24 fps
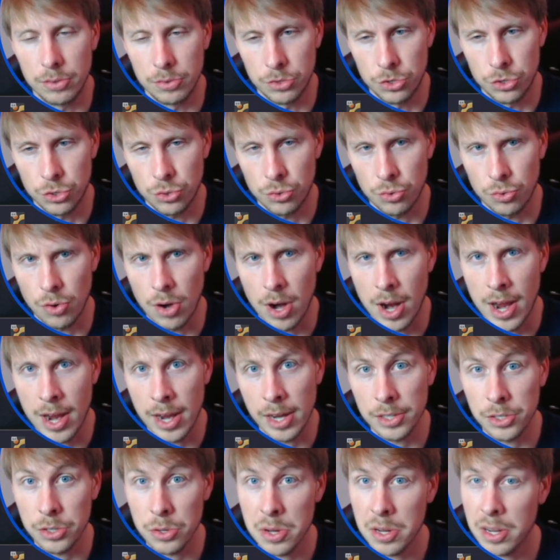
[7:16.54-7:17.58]

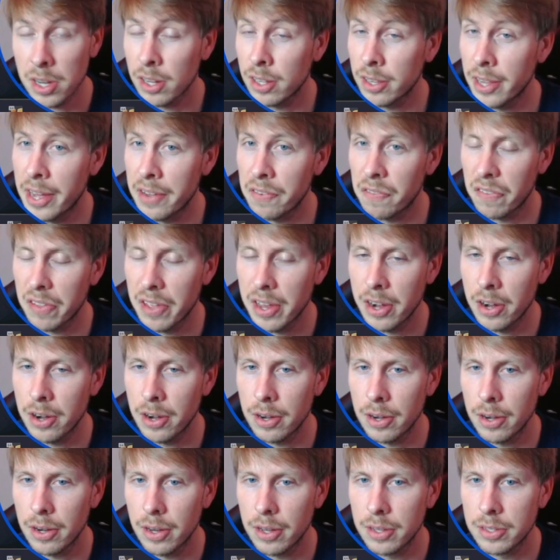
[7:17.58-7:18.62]
try doing a
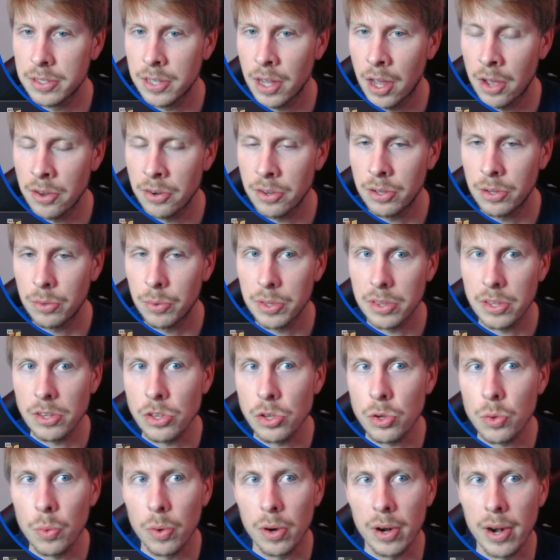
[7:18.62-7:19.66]
cloudflare tunnel with a
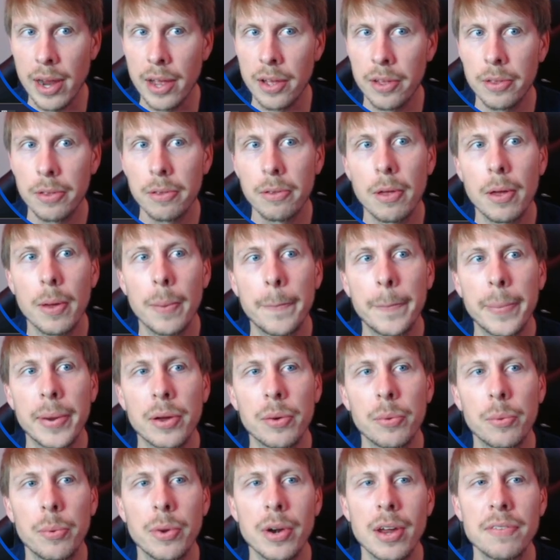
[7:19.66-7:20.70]
url
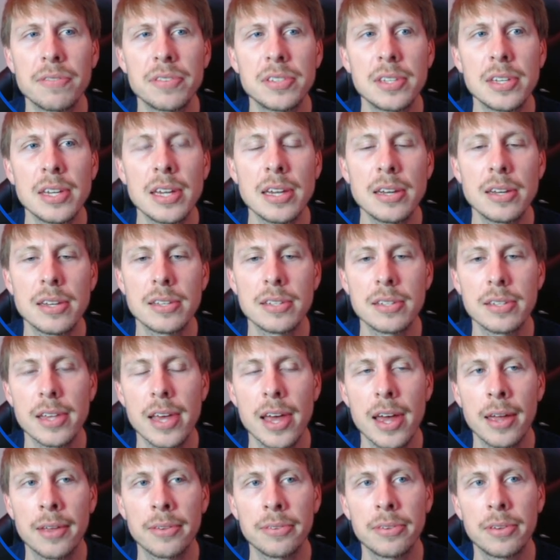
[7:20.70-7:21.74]
but what I've seen is
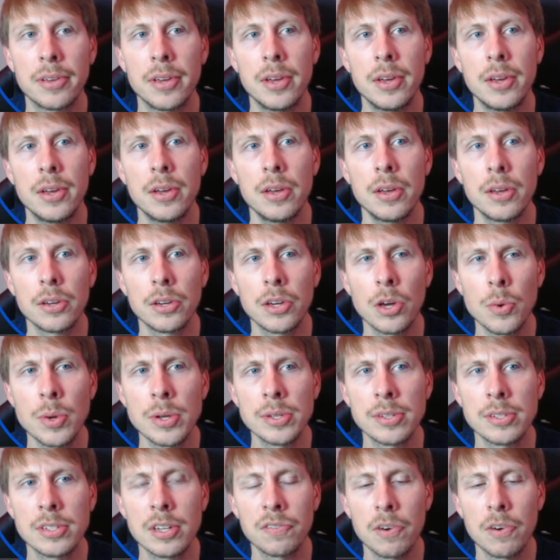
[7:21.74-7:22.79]
that
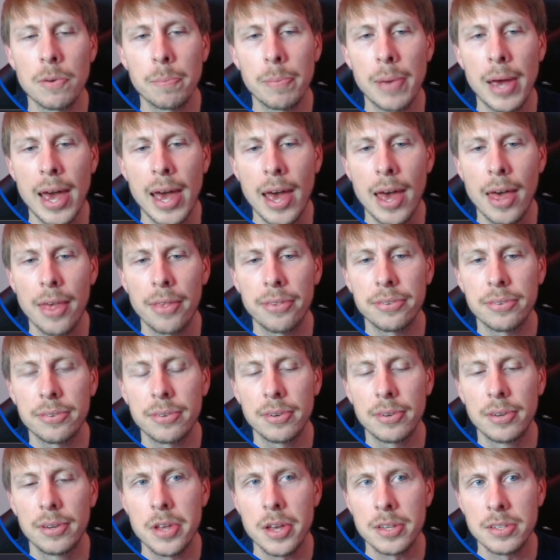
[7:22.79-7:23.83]
going to different
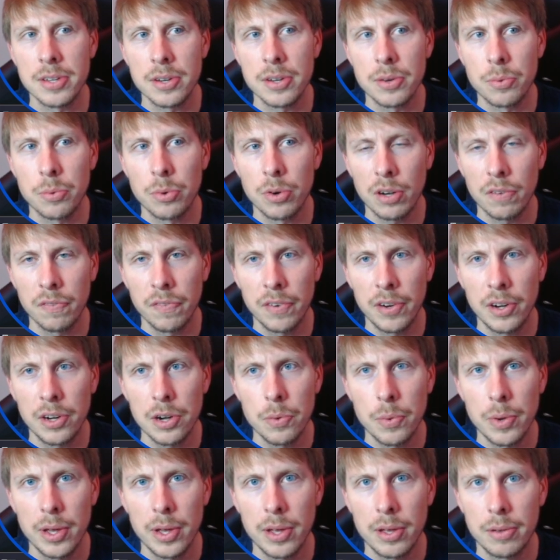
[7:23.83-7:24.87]
paths doesn't work
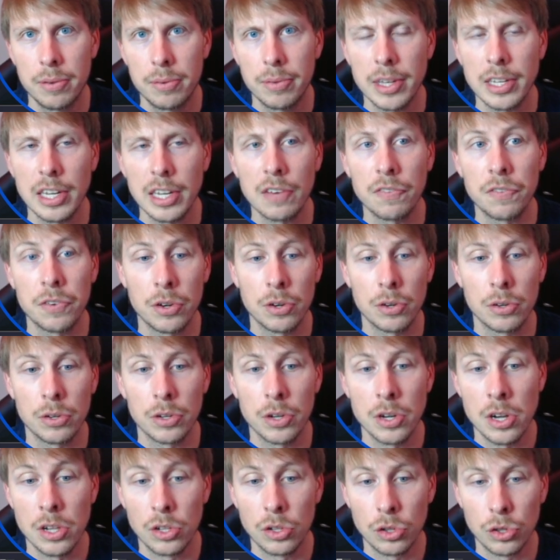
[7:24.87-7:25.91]
very well. Like if you're
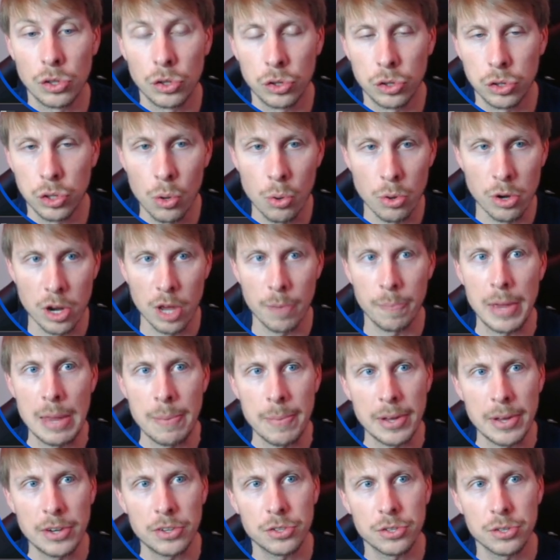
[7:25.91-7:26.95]
gonna load up
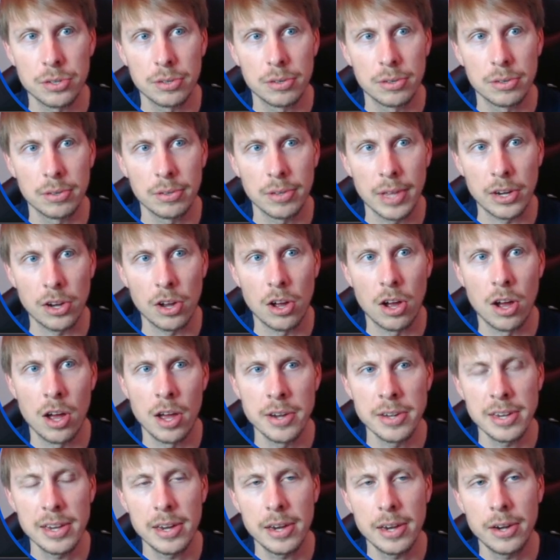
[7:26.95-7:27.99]
Immich like
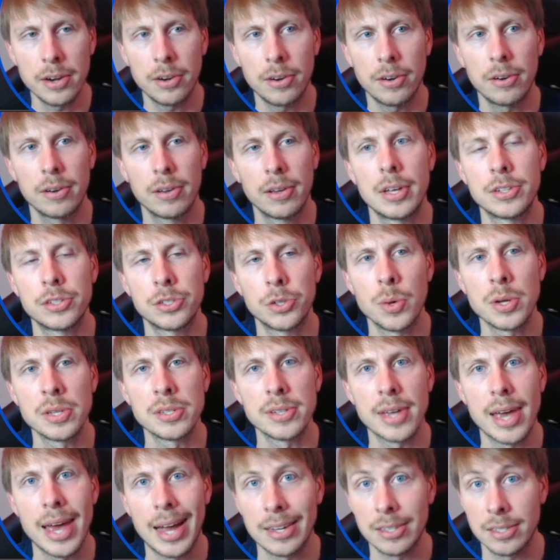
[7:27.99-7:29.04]
on here, it's going
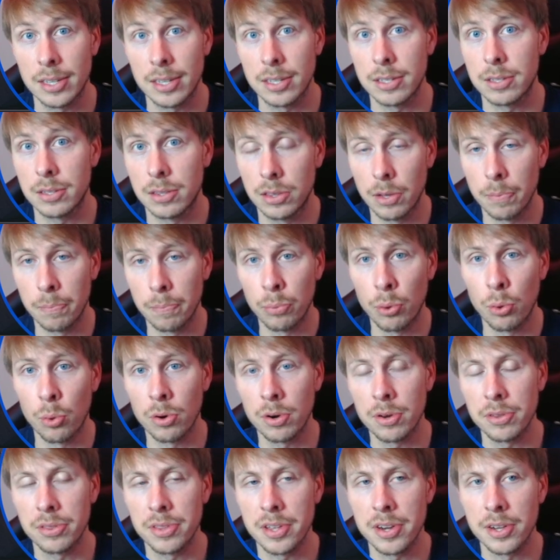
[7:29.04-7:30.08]
to access the
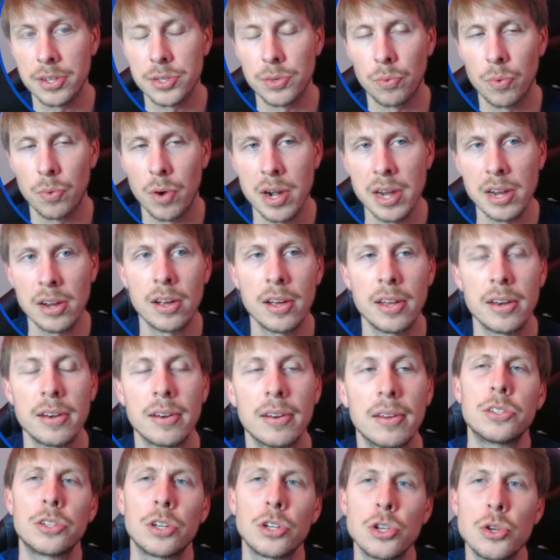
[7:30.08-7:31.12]
port that it's running
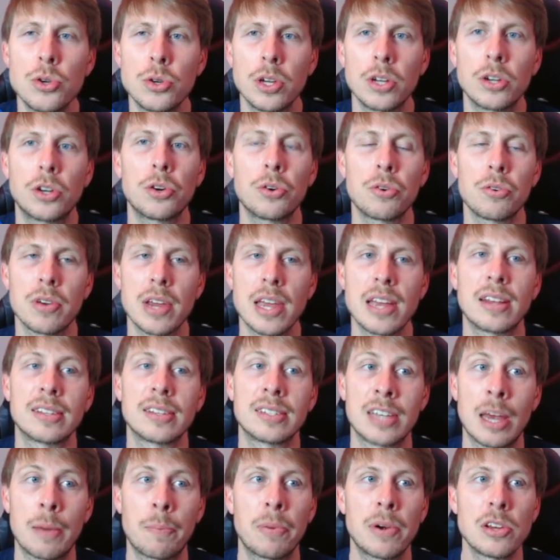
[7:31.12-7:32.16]
on. So you could create a
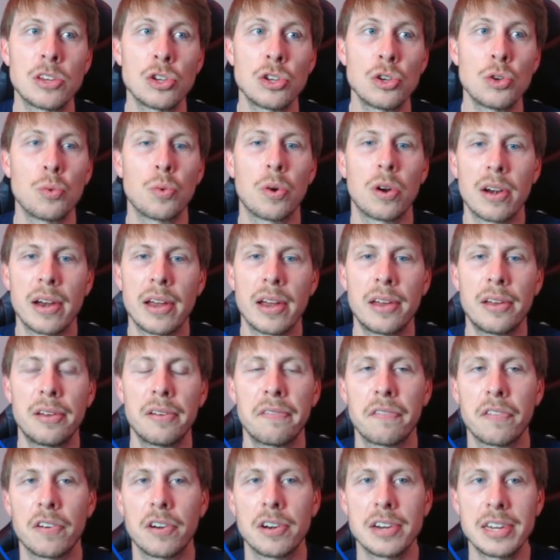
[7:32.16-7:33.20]
separate
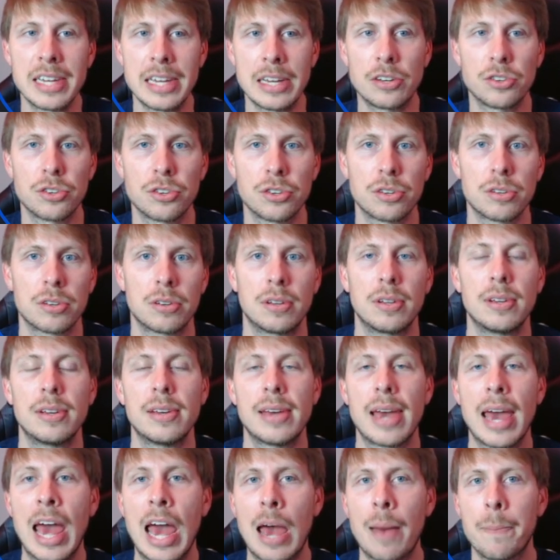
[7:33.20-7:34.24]
URL for each
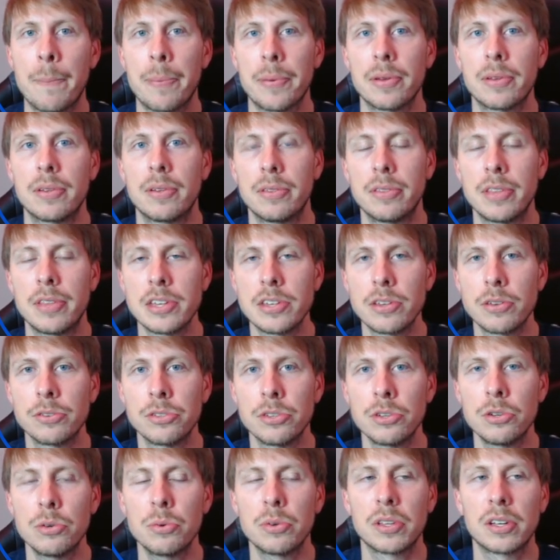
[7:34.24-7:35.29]
app that you
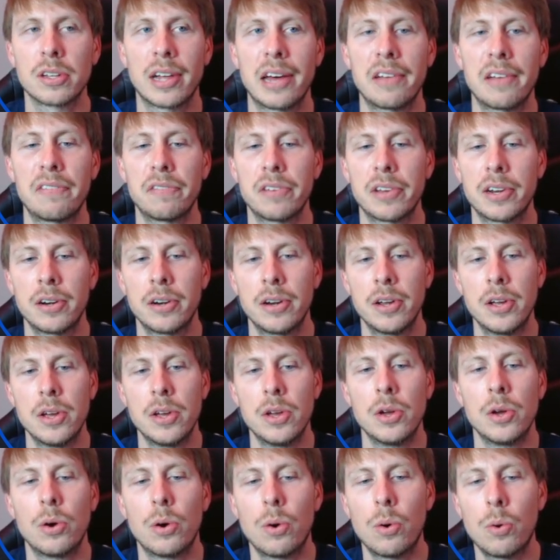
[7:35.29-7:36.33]
do with Cloudflare,
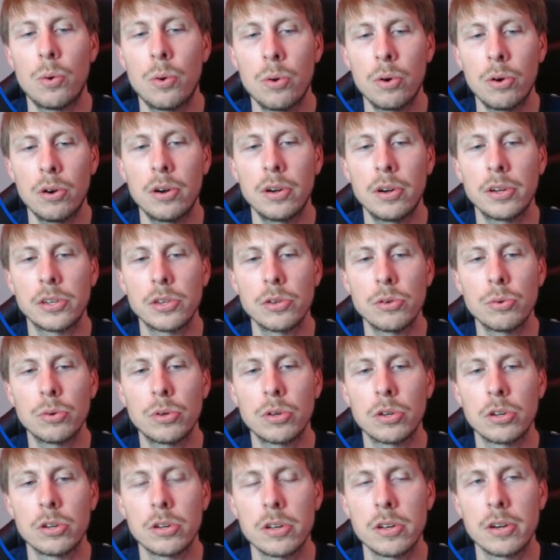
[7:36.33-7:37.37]
or you
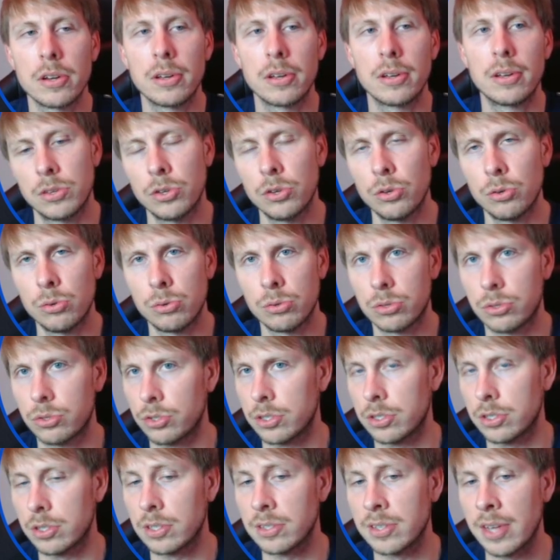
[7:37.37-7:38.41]
could use
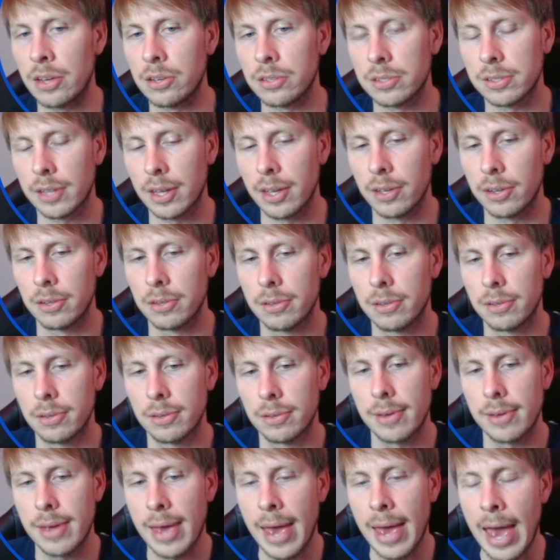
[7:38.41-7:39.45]
just the Tailscale
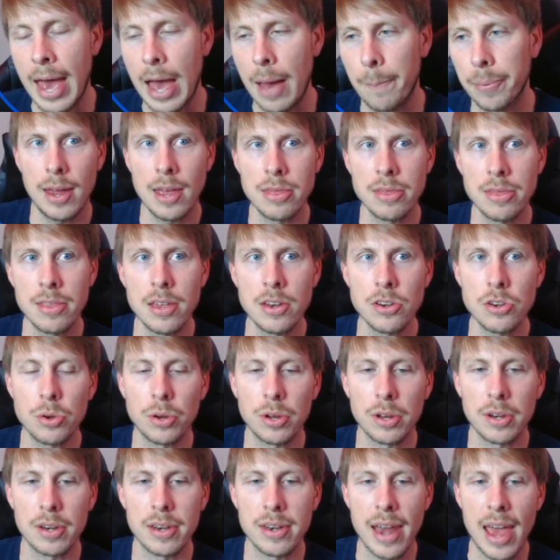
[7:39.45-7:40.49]
app, and then you
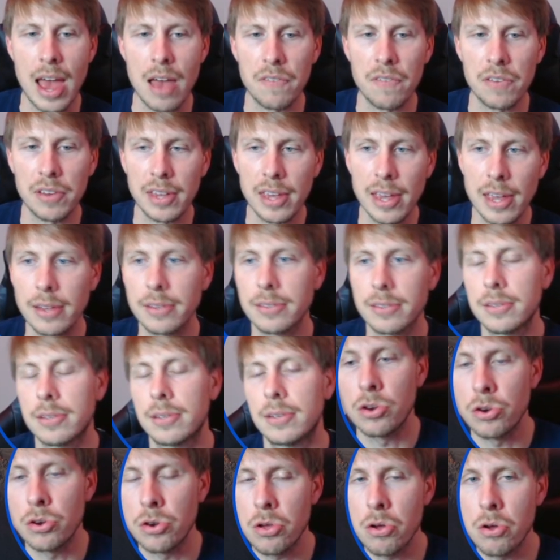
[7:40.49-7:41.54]
could navigate
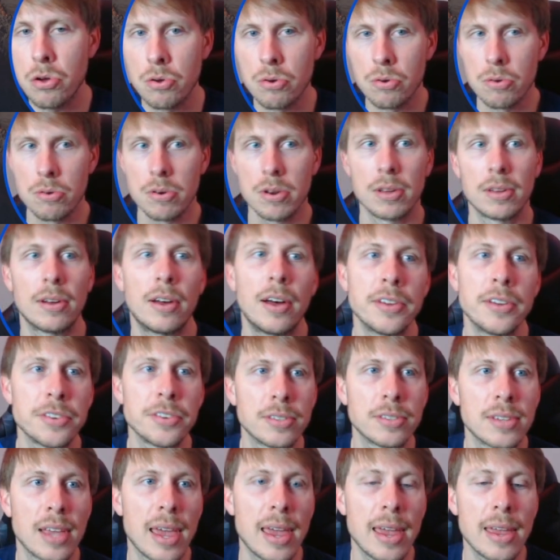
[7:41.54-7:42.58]
node on
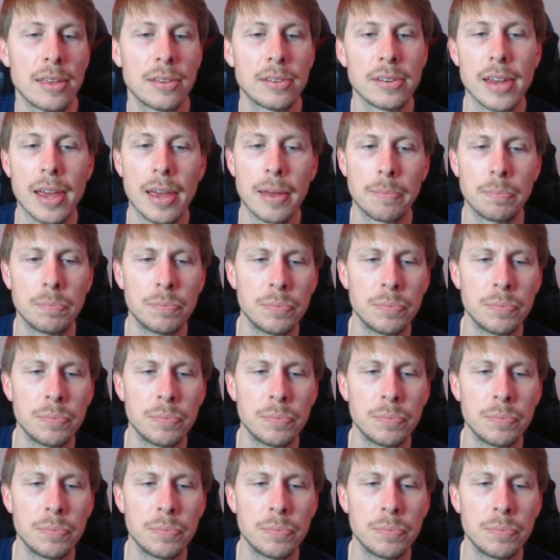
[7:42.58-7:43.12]
your Tailnet.